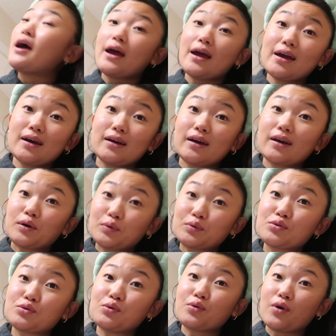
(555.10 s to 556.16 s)
And I
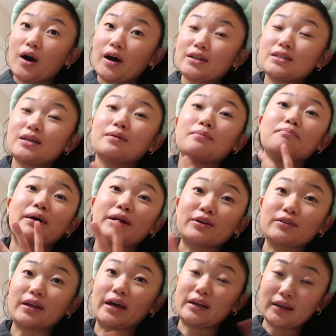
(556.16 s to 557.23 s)
also got better
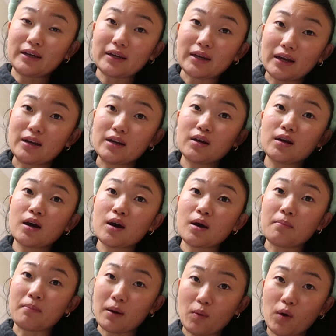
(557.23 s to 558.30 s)
lighting in
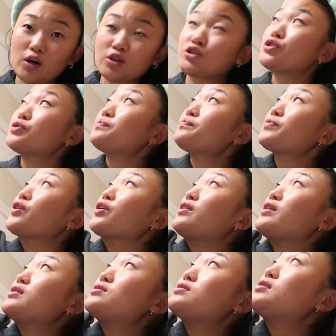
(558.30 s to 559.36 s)
my washroom. Look
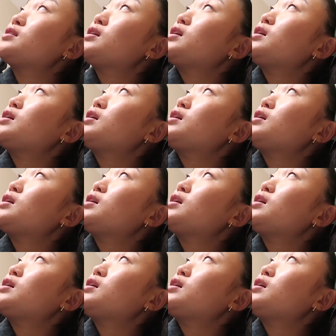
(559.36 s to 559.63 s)
at this.